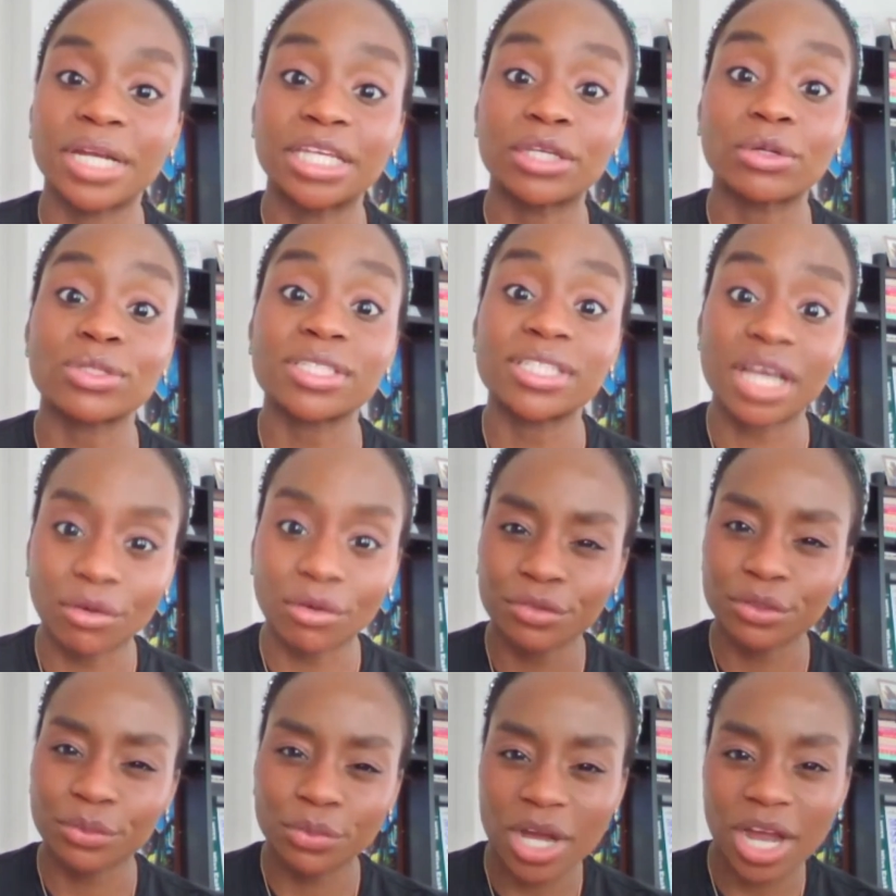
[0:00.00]
the bring
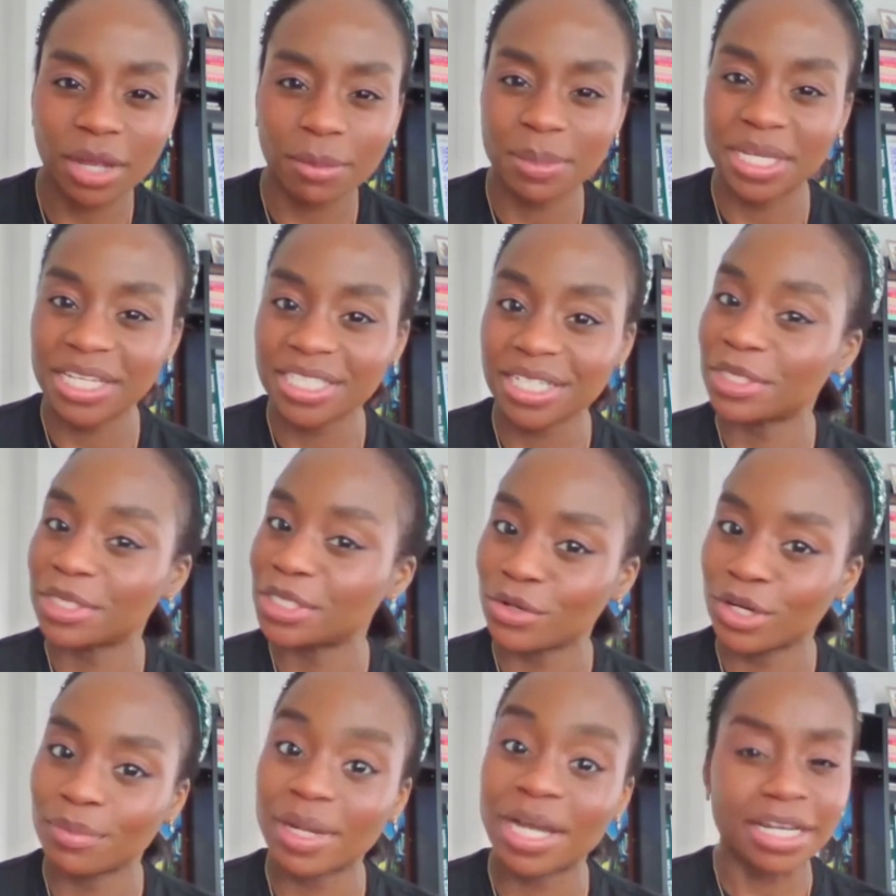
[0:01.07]
yourself to work piece that we
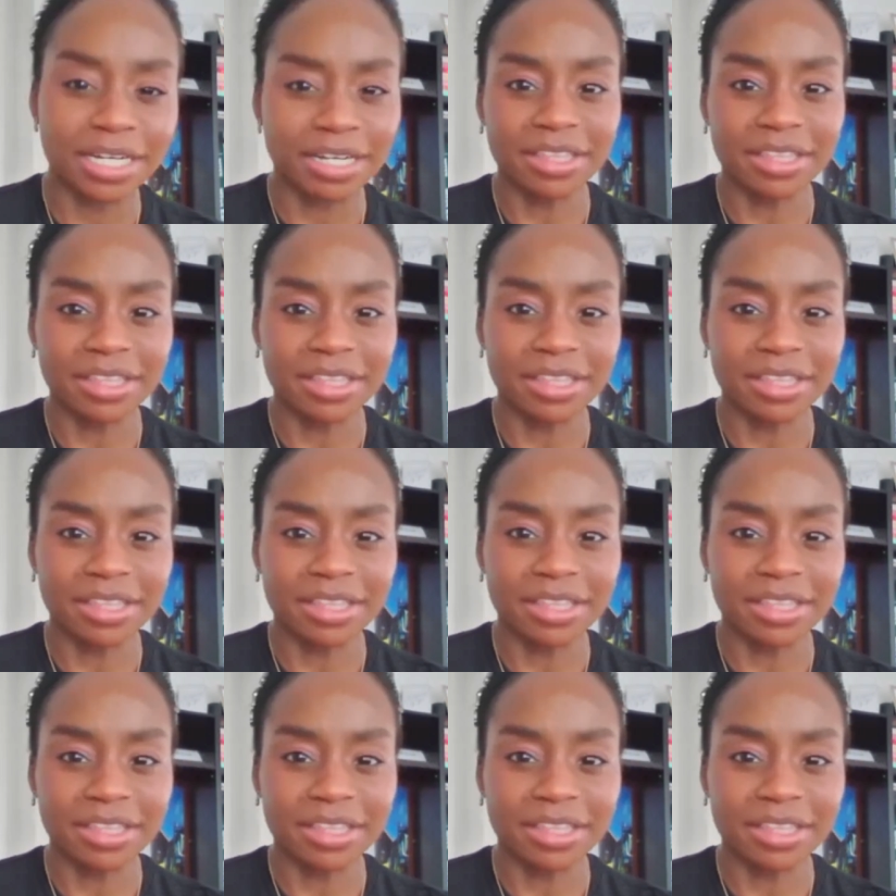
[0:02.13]
talk about.